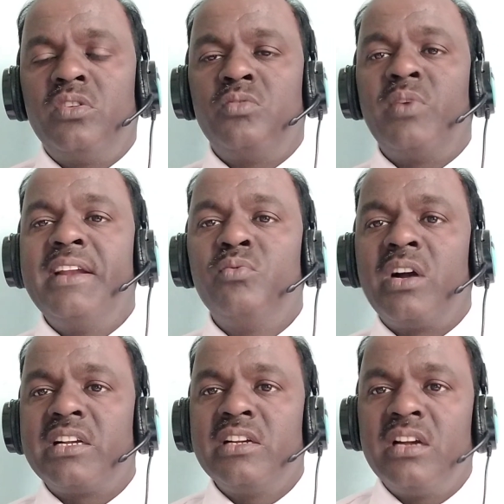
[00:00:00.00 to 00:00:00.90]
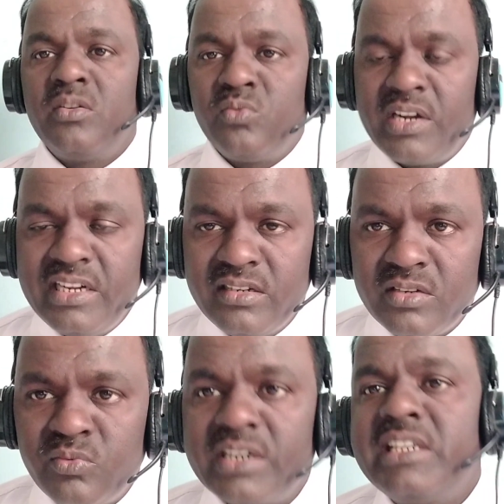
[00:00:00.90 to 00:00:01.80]
while
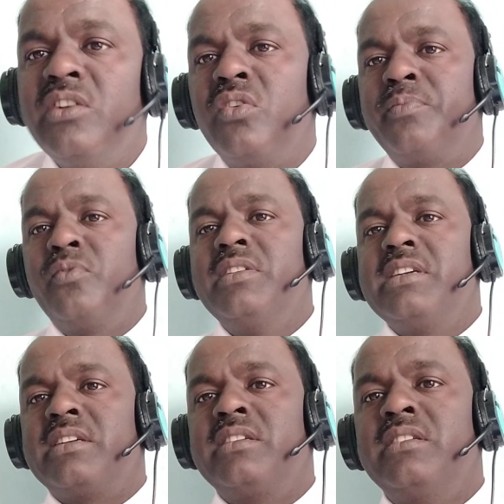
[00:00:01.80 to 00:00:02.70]
working on project.